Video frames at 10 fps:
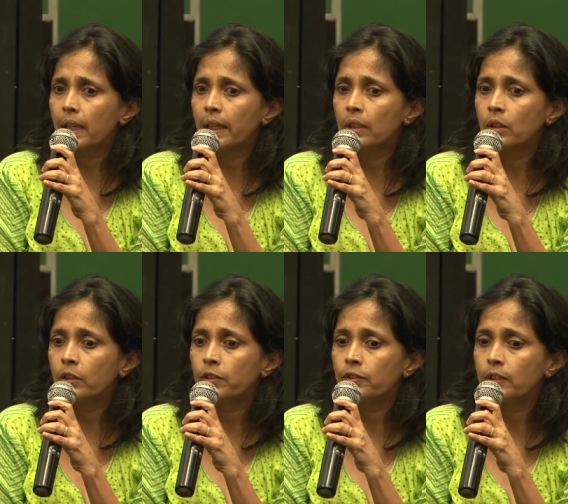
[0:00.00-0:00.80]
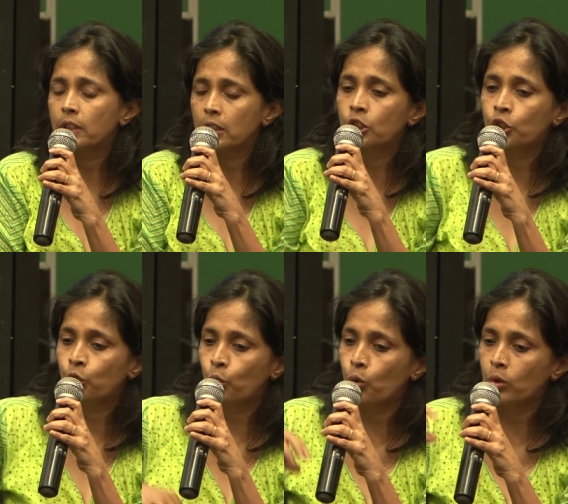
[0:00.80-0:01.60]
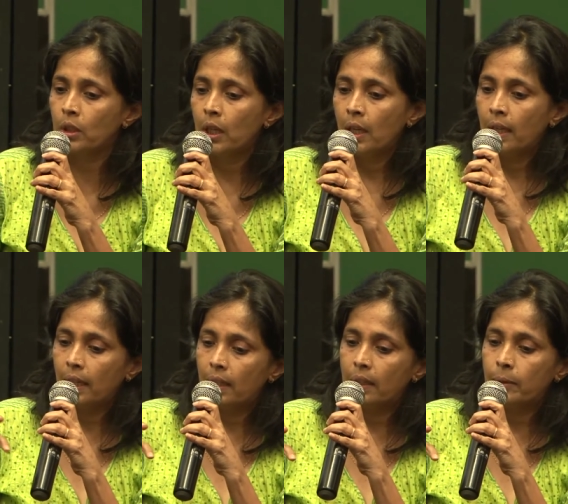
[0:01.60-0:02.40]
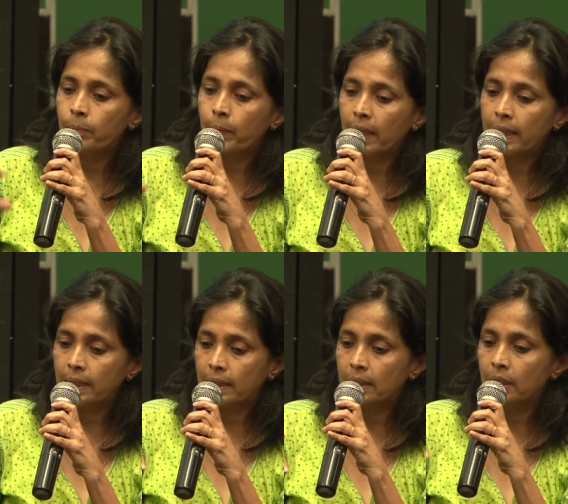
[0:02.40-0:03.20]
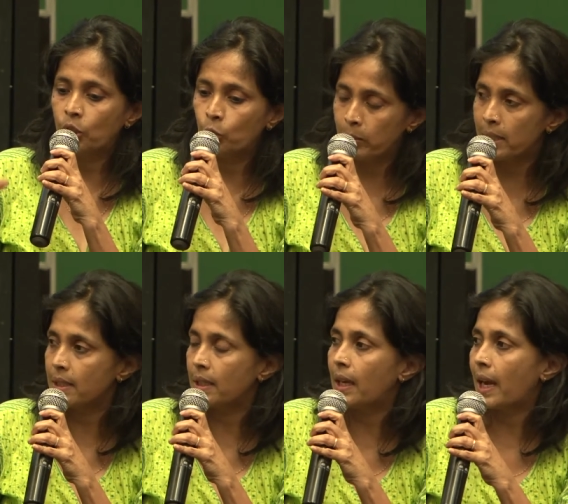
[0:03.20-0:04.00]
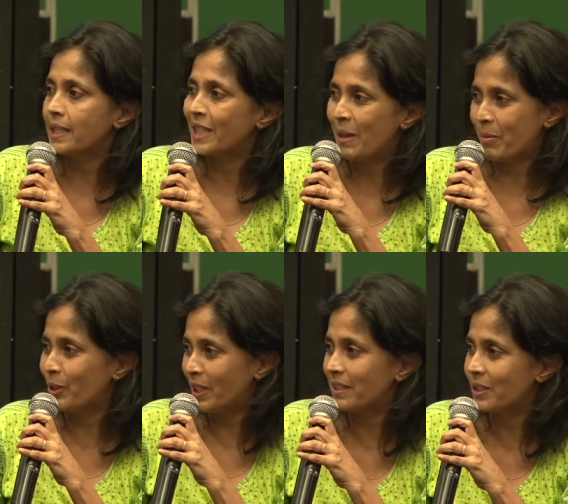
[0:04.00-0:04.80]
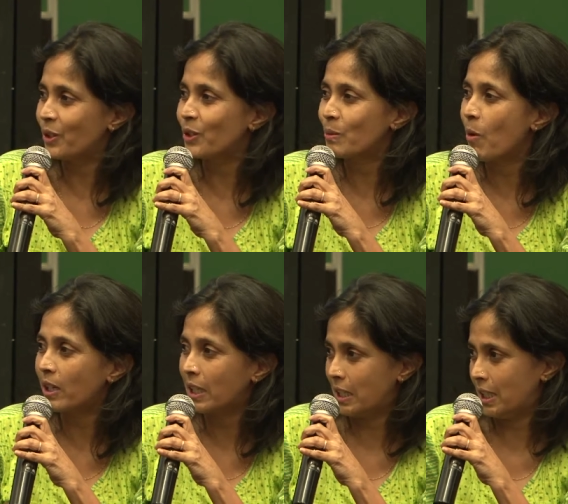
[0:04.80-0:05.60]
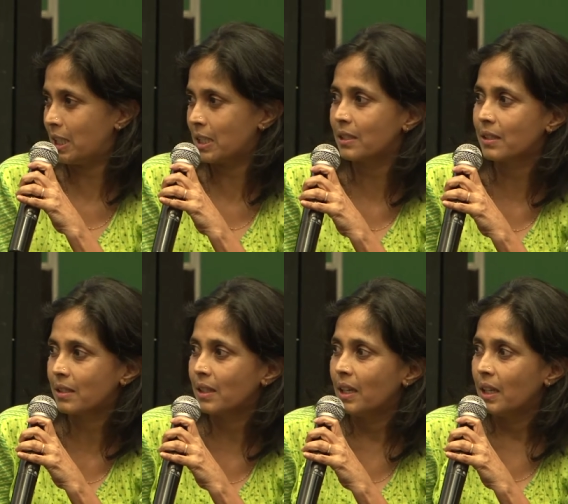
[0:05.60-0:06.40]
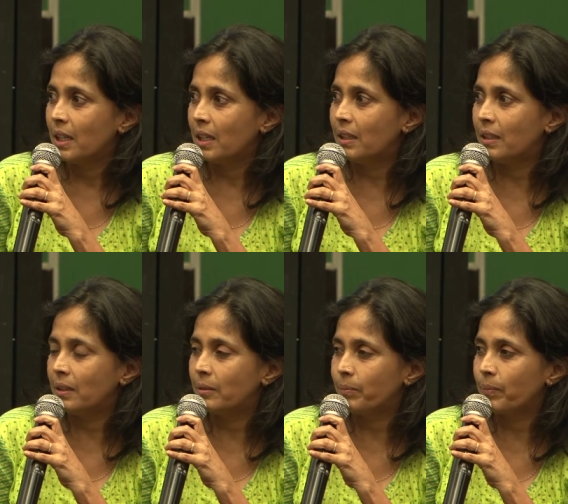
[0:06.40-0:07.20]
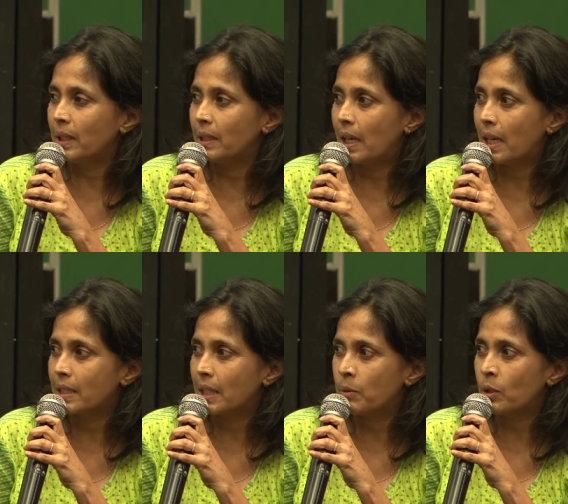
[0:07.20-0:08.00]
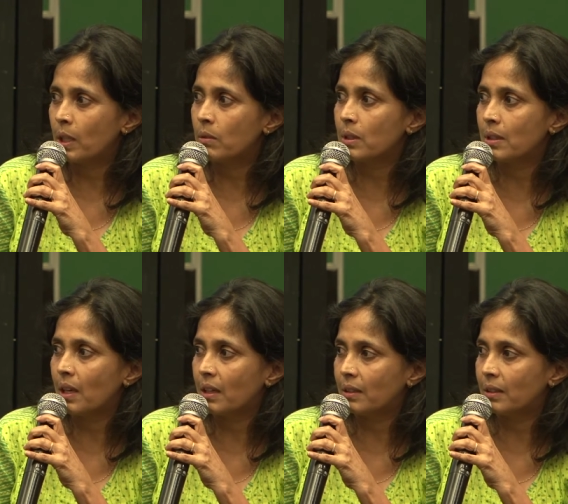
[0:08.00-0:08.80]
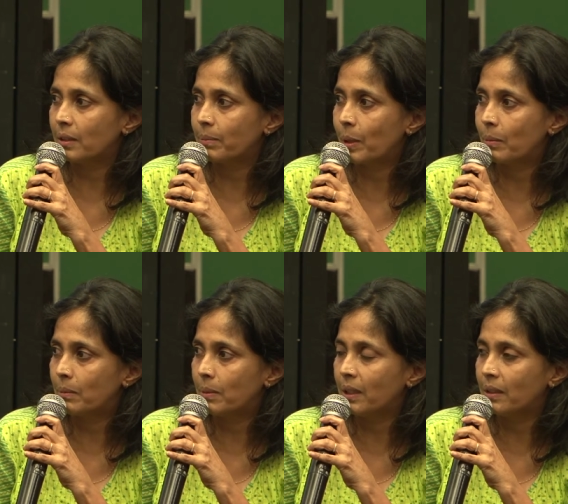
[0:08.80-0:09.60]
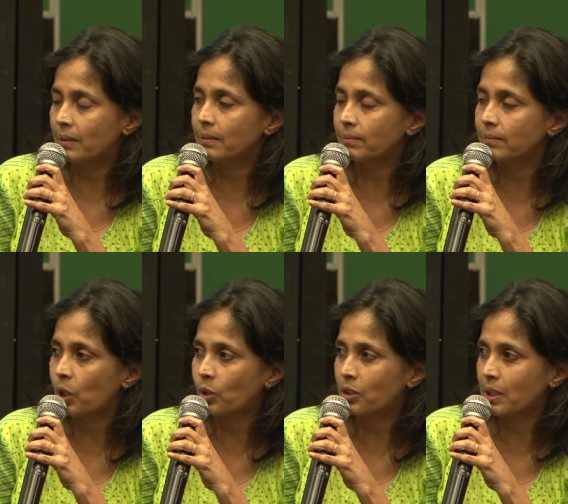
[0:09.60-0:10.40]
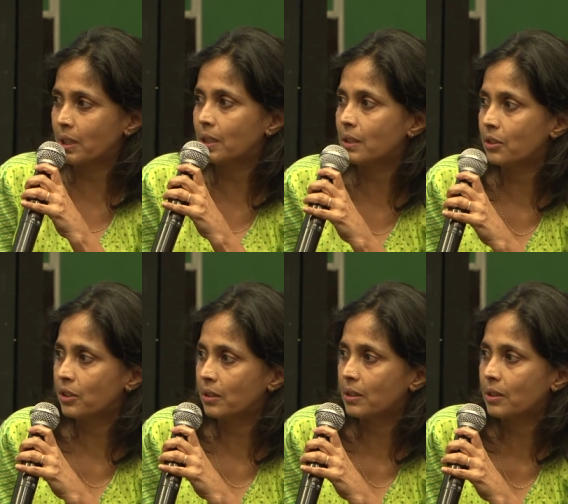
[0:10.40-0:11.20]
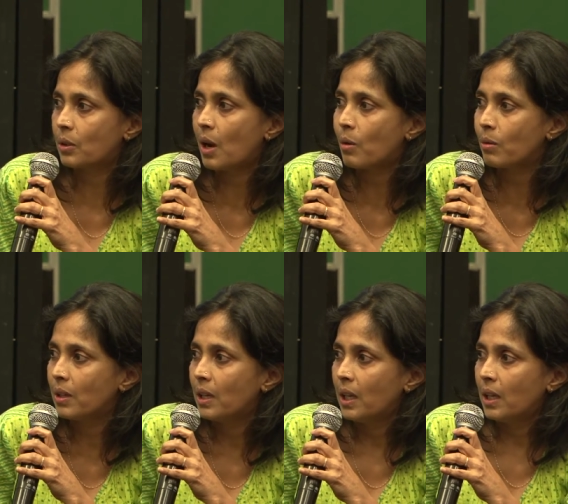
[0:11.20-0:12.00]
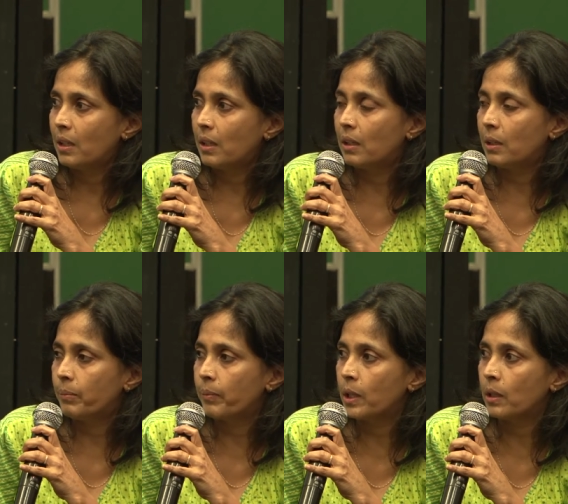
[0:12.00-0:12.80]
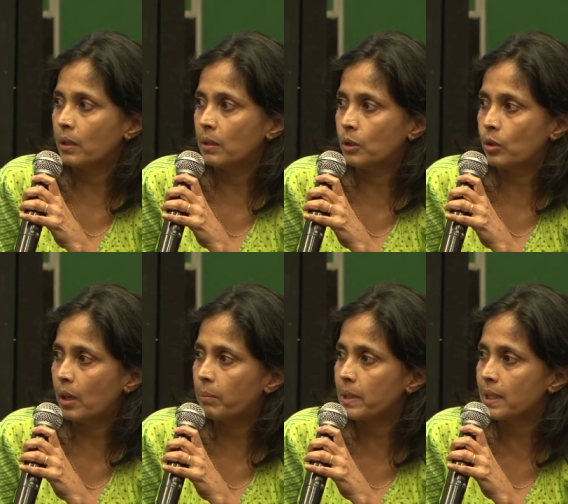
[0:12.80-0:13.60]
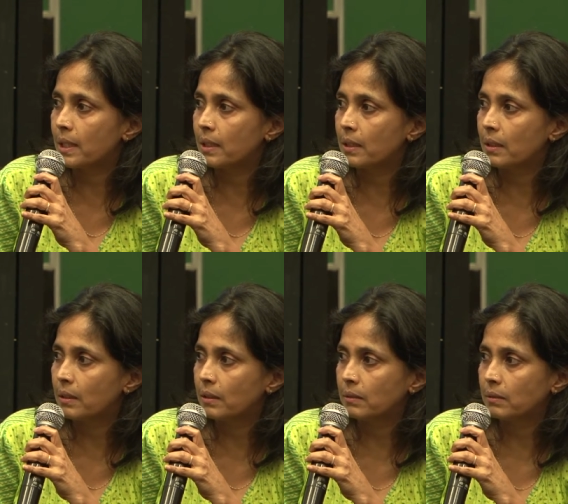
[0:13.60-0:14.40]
kind of just shown um, either humans in landscape or these you know small creatures um, in the landscape. So that was yeah uh, probably a conscious decision as to how um, uh, to represent it